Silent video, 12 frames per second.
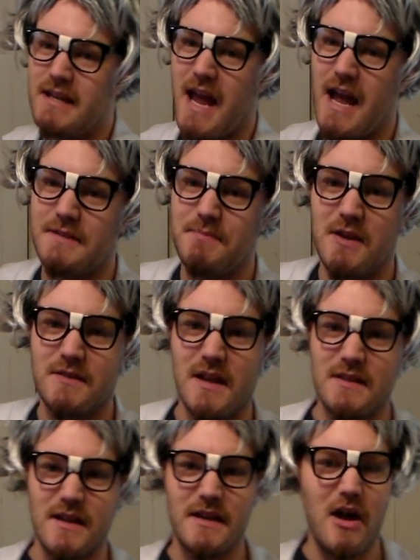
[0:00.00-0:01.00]
gas because I
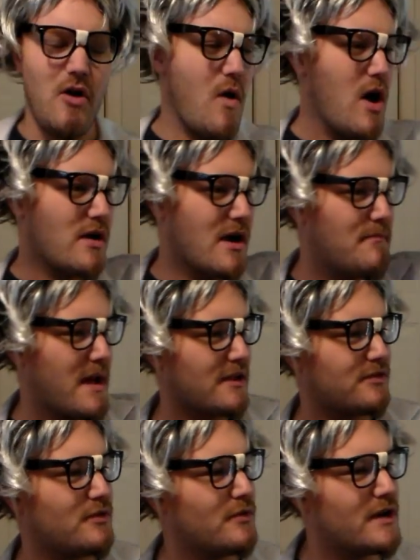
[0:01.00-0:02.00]
was like, oh, I'll come back
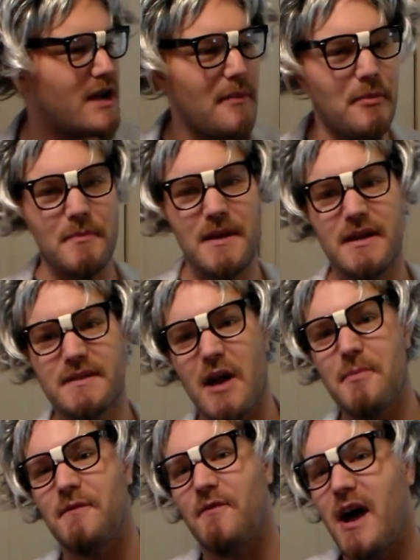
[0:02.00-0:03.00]
through in a couple minutes,
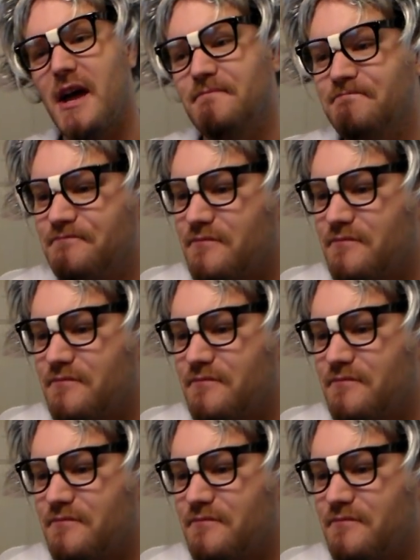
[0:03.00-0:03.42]
I'll be fine.